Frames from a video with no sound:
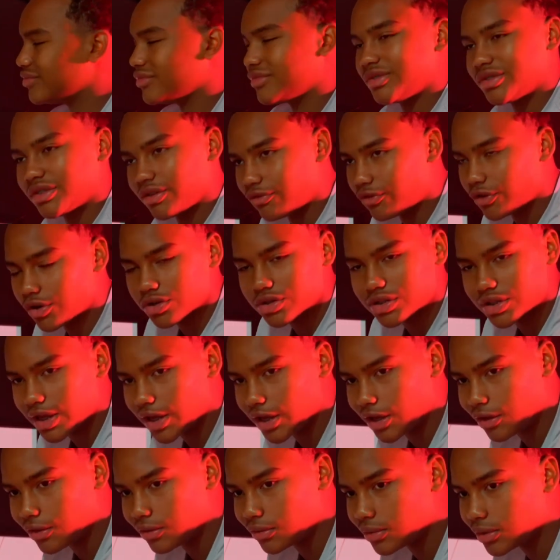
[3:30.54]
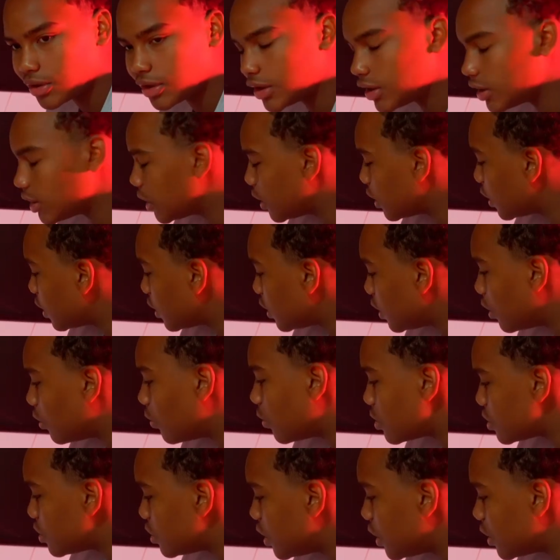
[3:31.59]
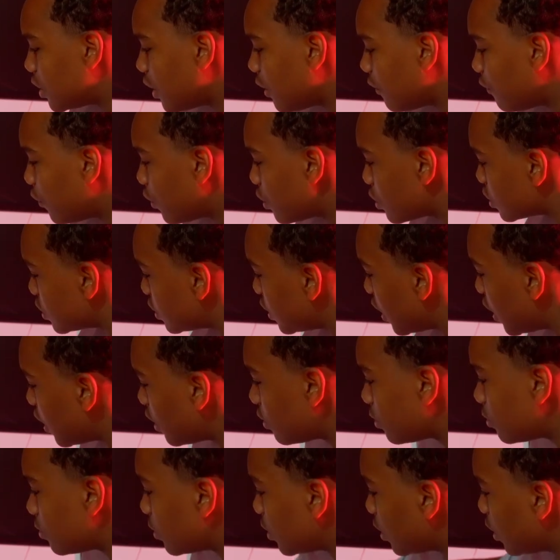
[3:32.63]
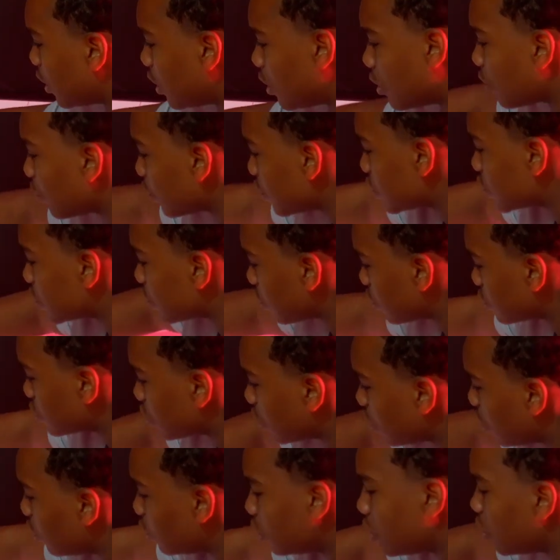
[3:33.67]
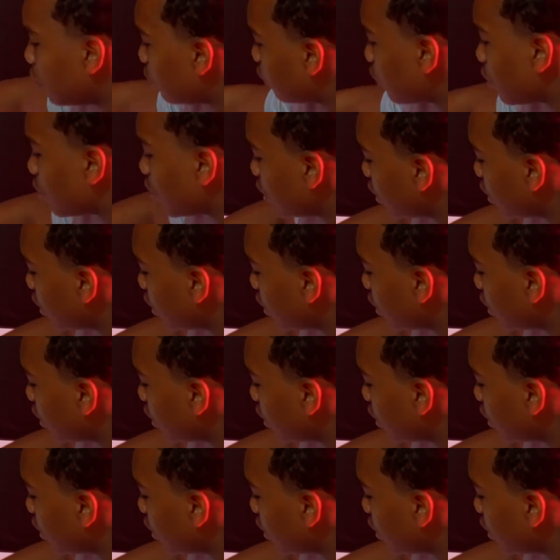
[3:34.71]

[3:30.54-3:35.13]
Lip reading: first down. Then once you get that first down, restarts all over